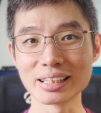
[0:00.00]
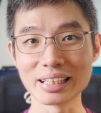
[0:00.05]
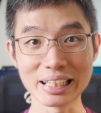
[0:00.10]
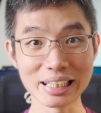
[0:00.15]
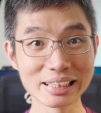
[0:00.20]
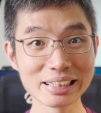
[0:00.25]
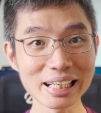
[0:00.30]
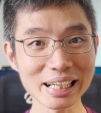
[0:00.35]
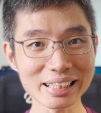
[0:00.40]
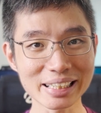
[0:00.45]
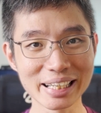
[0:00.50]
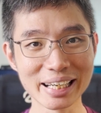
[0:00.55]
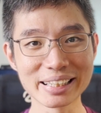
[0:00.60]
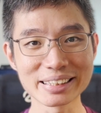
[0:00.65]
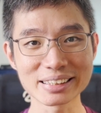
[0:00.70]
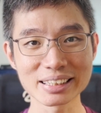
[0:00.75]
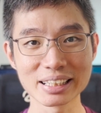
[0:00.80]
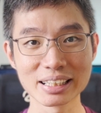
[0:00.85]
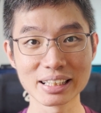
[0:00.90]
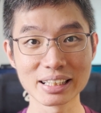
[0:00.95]
In that
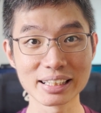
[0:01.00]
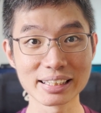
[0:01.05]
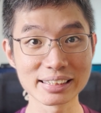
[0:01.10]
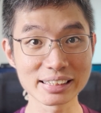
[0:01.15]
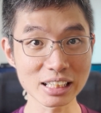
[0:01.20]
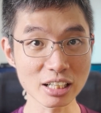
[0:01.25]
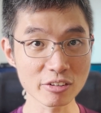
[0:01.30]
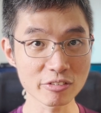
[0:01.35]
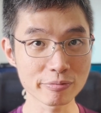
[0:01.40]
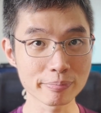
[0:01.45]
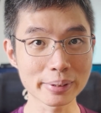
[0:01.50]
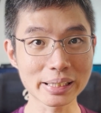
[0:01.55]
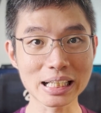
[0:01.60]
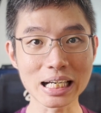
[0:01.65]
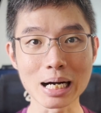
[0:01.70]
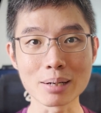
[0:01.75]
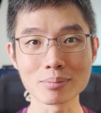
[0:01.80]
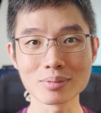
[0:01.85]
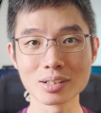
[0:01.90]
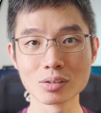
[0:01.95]
case,
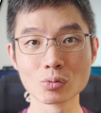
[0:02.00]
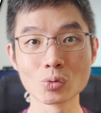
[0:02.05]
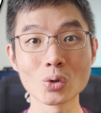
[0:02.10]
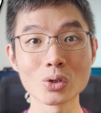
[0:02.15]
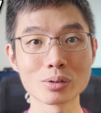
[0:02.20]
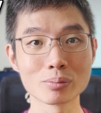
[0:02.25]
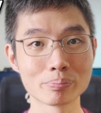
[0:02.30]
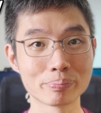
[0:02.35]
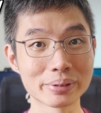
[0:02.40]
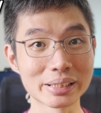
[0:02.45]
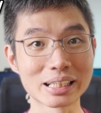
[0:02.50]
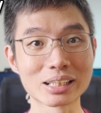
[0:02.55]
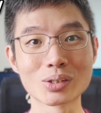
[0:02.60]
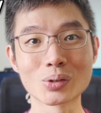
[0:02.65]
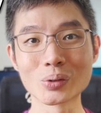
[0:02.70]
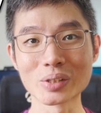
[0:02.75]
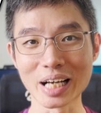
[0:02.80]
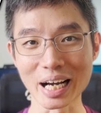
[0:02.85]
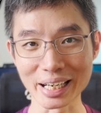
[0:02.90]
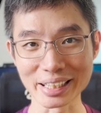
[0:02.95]
self-pickup would be a
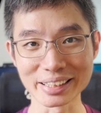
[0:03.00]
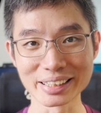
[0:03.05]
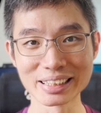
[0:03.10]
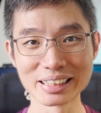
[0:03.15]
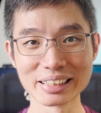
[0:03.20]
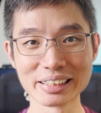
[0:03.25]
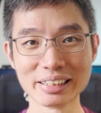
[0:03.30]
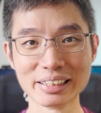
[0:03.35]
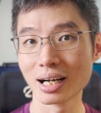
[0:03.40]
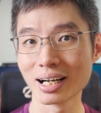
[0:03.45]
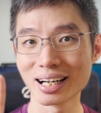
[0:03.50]
good idea.